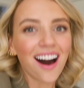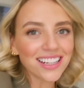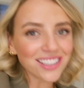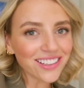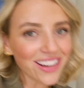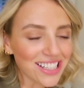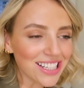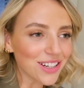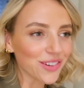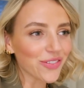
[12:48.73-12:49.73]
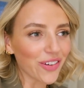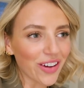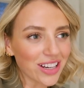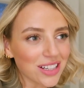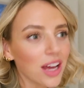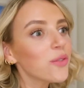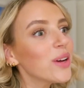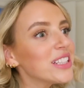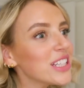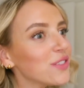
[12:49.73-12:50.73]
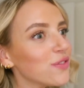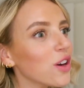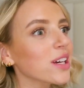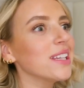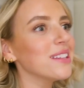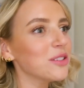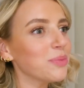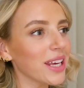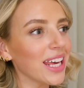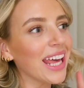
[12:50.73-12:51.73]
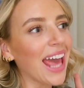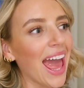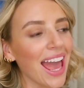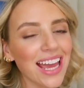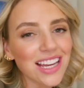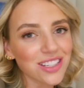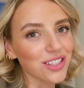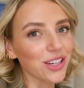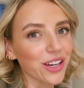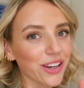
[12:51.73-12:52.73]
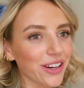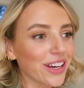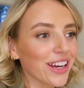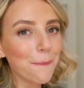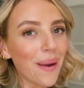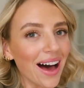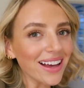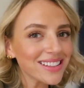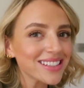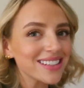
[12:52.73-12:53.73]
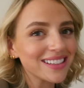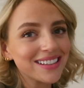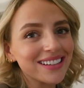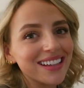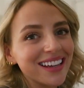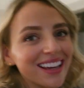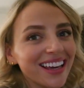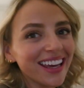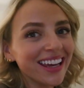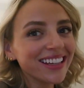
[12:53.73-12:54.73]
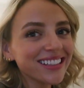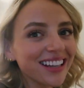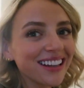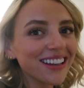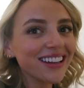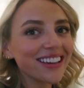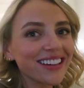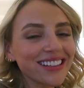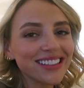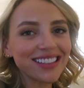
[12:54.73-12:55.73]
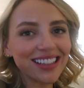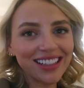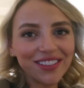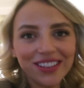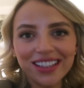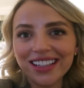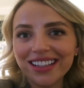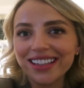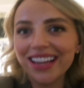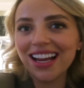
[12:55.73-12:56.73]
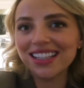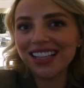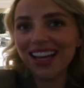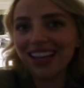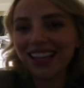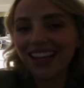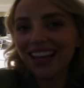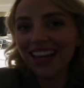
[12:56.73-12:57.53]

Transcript: I don't actually know if I've actually, I know I did vlog a little bit here ages ago, but it looks, I don't know if you can catch that,